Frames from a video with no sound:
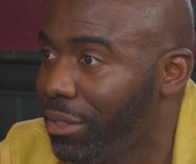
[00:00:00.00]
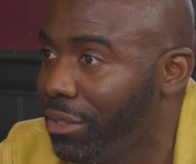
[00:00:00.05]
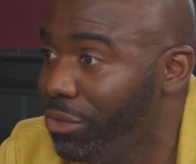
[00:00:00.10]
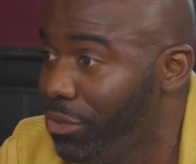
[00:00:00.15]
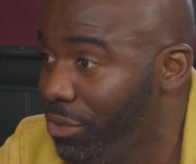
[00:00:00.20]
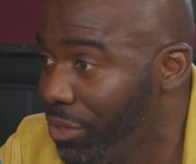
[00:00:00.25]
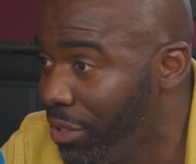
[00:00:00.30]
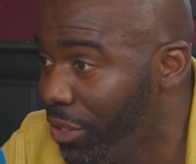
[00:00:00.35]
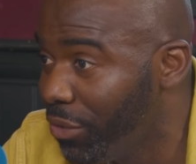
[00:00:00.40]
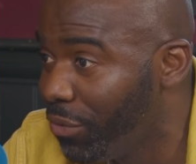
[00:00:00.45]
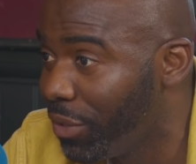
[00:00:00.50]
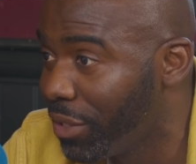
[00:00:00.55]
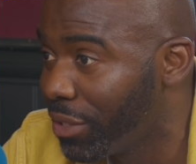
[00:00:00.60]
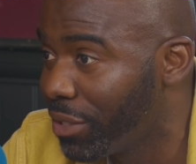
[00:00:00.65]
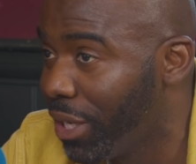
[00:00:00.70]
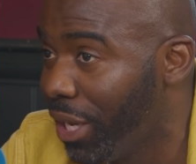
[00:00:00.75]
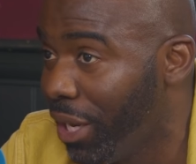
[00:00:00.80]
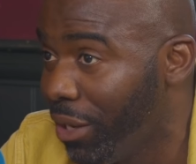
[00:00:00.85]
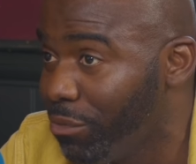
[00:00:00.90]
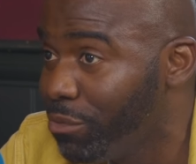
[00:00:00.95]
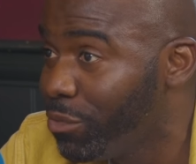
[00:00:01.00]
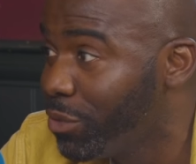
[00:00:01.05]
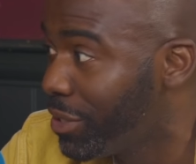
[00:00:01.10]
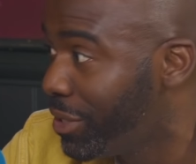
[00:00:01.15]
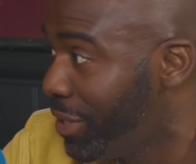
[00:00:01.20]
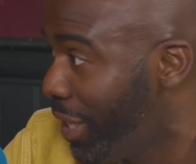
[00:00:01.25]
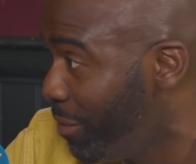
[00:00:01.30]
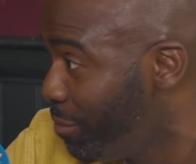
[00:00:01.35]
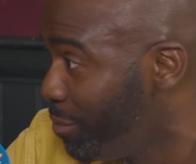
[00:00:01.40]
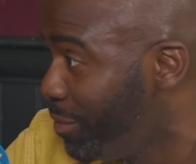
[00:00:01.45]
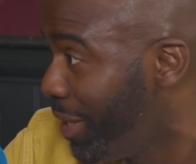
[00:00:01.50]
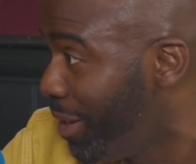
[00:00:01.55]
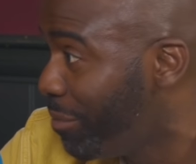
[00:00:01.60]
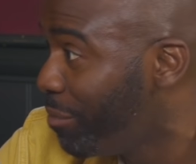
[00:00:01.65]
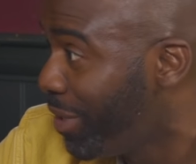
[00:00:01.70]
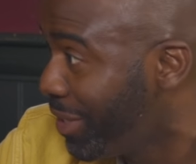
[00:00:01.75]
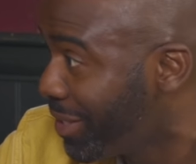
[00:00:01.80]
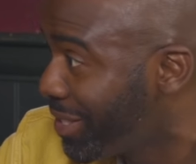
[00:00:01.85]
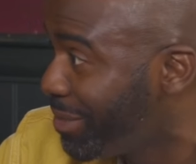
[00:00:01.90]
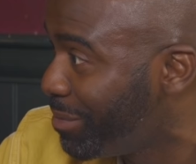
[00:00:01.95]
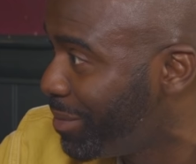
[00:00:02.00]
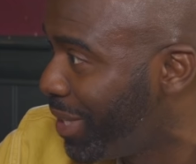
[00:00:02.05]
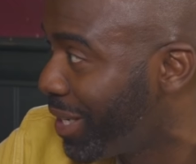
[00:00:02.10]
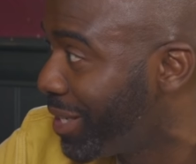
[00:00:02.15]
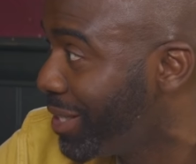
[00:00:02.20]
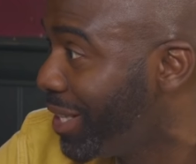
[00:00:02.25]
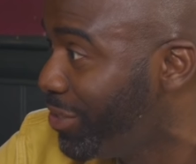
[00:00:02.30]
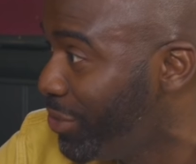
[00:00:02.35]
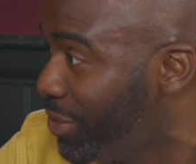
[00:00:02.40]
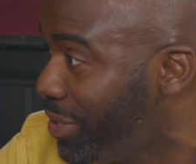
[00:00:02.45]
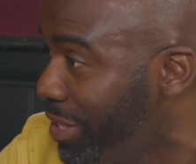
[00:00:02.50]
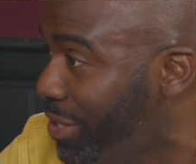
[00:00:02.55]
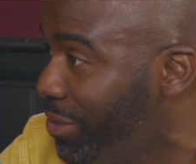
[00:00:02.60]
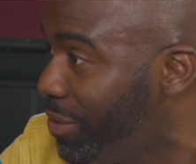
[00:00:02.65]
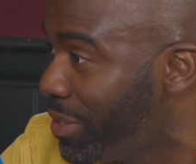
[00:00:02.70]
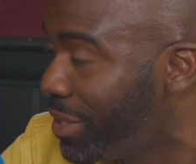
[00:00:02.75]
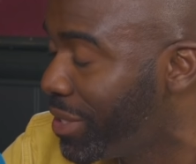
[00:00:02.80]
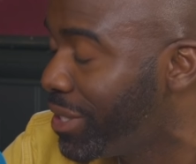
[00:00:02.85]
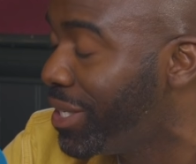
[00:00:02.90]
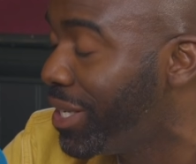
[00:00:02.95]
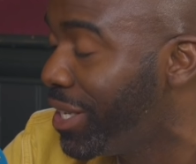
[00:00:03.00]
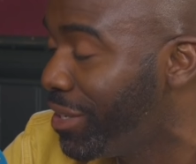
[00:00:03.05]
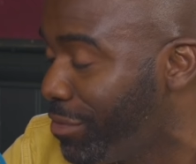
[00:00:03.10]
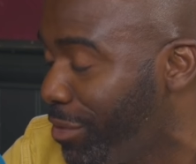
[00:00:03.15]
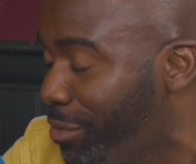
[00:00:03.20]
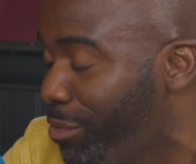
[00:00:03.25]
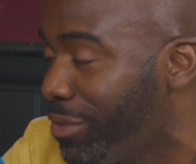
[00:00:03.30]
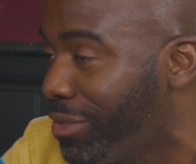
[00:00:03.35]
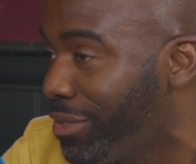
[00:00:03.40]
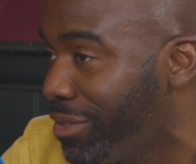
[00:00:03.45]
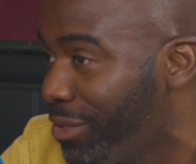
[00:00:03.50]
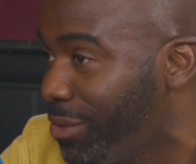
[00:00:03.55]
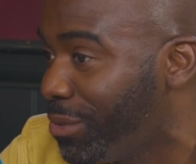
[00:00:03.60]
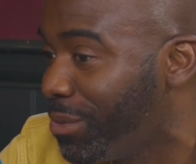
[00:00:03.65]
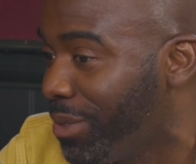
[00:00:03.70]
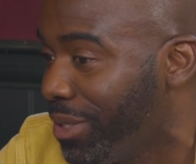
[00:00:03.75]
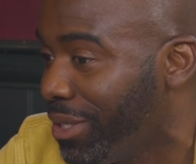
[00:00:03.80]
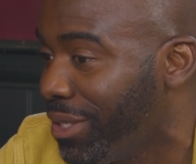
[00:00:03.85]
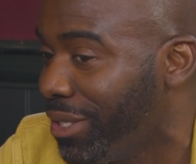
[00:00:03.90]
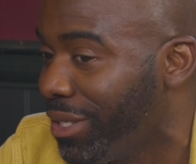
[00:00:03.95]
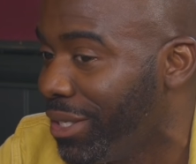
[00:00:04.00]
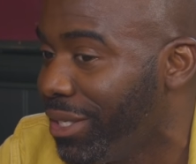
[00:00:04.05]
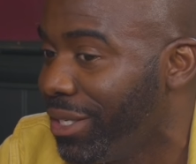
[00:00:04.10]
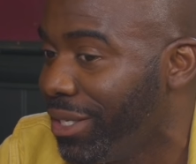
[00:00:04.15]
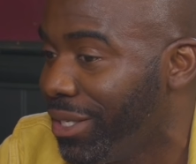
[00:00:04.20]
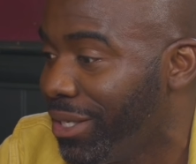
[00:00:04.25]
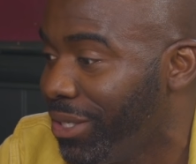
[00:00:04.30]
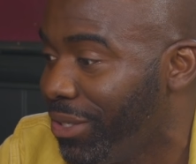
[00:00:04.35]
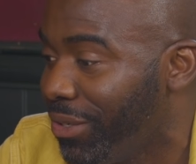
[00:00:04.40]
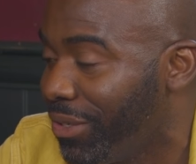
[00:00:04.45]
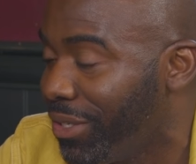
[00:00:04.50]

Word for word: "You serious?" I almost, I'm, I'm asking him like, "Are yeah. you serious?" Said, yeah, yeah, "Fabrice, you were, you